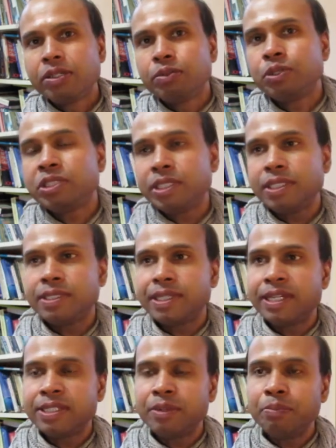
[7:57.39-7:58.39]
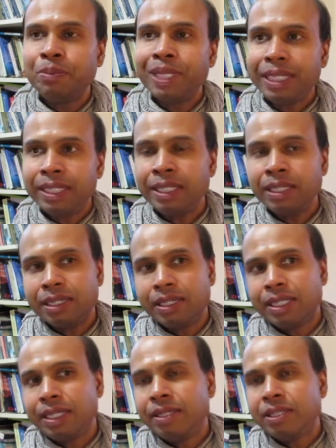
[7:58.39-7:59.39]
which is there's a me
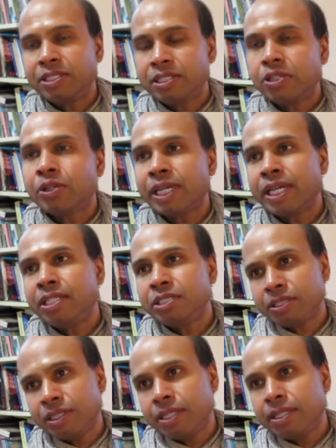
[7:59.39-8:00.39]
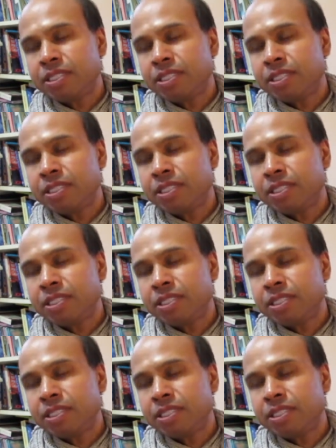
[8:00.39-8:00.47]
in this location, in